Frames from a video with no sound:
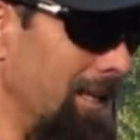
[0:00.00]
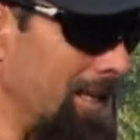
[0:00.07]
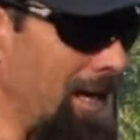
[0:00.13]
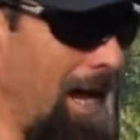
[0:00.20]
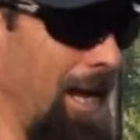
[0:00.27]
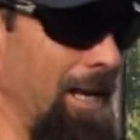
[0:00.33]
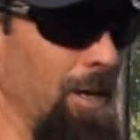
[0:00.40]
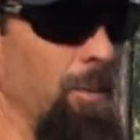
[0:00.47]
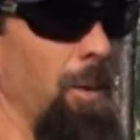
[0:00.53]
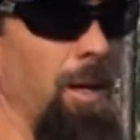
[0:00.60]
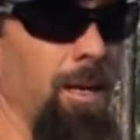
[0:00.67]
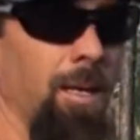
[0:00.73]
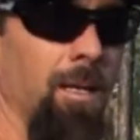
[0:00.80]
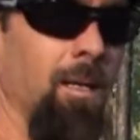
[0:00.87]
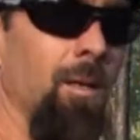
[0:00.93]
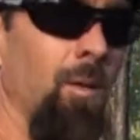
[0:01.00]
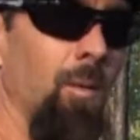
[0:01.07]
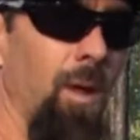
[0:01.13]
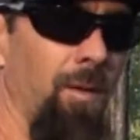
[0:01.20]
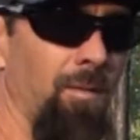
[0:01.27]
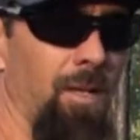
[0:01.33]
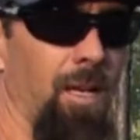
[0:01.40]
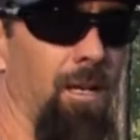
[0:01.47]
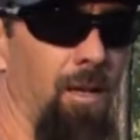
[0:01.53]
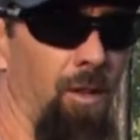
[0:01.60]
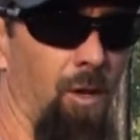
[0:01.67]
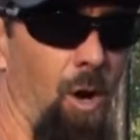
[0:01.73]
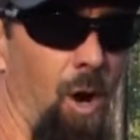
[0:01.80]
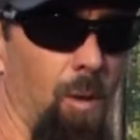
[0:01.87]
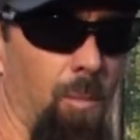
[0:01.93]
kind of running. We have to get another
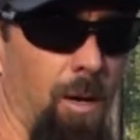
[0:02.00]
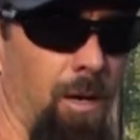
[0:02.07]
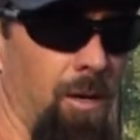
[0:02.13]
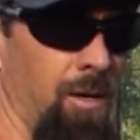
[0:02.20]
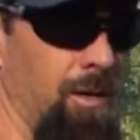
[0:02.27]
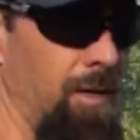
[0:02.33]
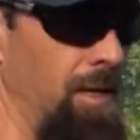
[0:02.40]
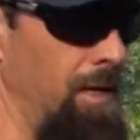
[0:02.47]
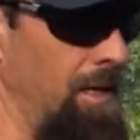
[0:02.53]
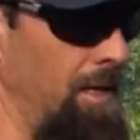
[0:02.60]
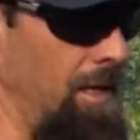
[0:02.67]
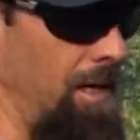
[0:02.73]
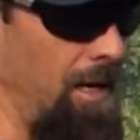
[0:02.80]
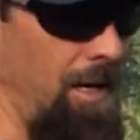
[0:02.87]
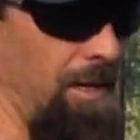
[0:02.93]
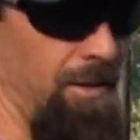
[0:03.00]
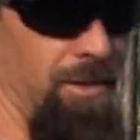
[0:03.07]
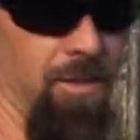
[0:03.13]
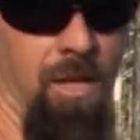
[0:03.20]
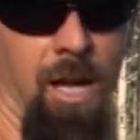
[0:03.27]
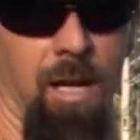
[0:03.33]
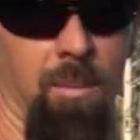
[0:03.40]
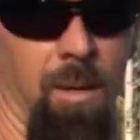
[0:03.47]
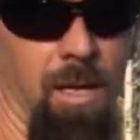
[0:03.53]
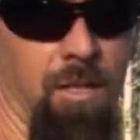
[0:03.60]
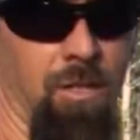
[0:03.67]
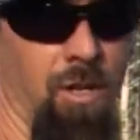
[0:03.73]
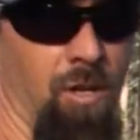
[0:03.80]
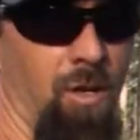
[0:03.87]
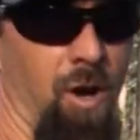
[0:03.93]
carburetor. The China-made
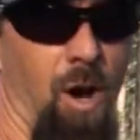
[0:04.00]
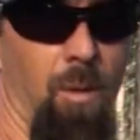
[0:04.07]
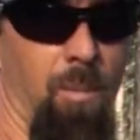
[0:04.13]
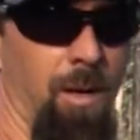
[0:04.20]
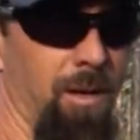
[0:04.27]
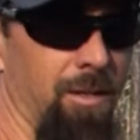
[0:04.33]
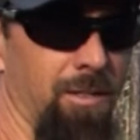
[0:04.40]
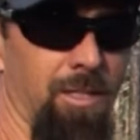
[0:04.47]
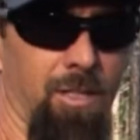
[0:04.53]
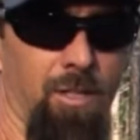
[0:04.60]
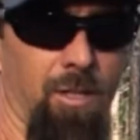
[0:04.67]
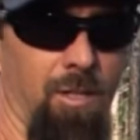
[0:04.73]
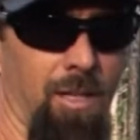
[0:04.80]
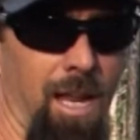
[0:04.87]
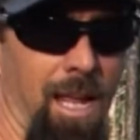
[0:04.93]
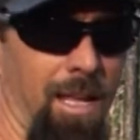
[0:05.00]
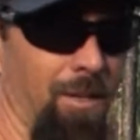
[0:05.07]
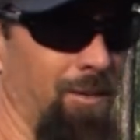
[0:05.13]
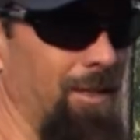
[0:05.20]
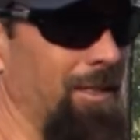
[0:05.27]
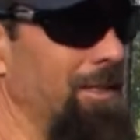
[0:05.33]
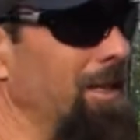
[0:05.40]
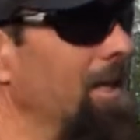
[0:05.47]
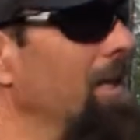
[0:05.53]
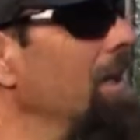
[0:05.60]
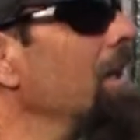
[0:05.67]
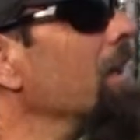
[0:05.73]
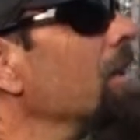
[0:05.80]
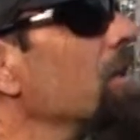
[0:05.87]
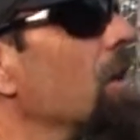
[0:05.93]
junk carburetor just couldn't handle it.
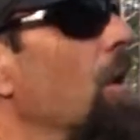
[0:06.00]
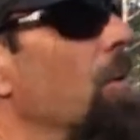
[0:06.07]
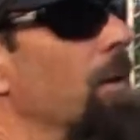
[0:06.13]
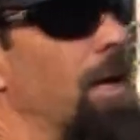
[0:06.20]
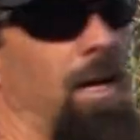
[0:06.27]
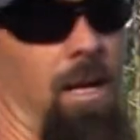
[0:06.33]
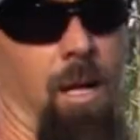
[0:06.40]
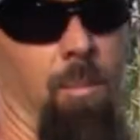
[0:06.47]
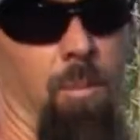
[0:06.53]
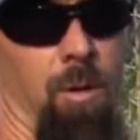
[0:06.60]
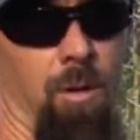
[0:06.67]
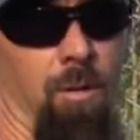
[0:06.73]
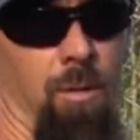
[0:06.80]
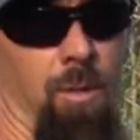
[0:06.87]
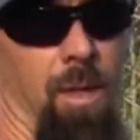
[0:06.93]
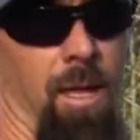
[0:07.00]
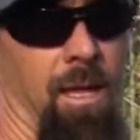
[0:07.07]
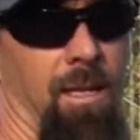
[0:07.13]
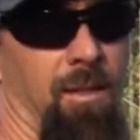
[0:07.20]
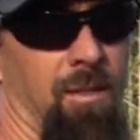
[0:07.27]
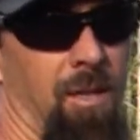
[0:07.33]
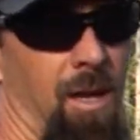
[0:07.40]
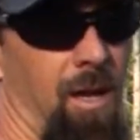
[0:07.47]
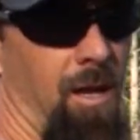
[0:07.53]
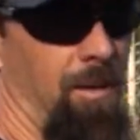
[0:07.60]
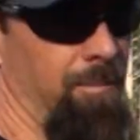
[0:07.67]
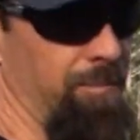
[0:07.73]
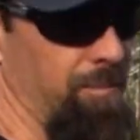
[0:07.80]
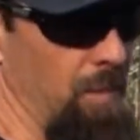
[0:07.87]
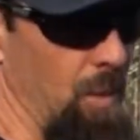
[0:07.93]
So we got a couple little things. We're
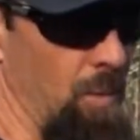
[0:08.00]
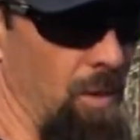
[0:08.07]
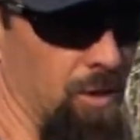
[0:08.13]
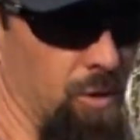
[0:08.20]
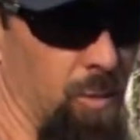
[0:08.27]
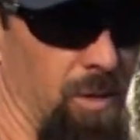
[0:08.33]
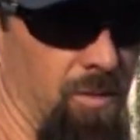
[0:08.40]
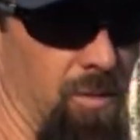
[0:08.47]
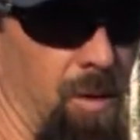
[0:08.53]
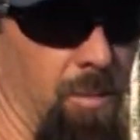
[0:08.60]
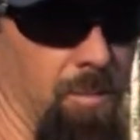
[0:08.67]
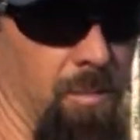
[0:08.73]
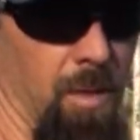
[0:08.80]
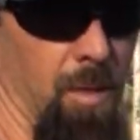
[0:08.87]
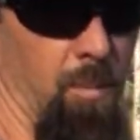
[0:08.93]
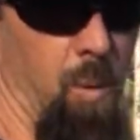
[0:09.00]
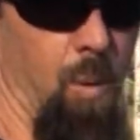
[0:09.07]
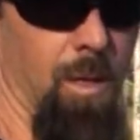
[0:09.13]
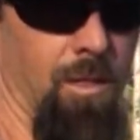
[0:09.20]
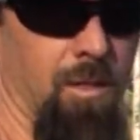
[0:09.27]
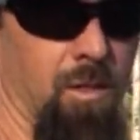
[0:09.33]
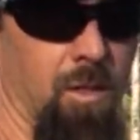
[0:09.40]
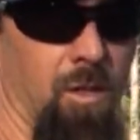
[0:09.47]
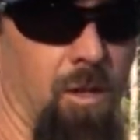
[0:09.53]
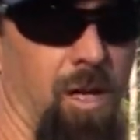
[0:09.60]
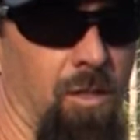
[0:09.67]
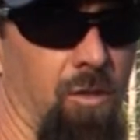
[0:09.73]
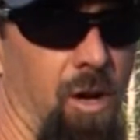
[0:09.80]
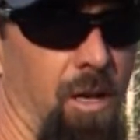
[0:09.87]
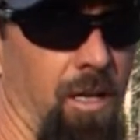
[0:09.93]
going to switch from the points to
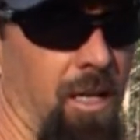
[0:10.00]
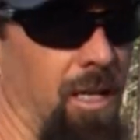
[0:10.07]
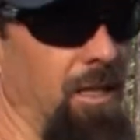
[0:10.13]
electronic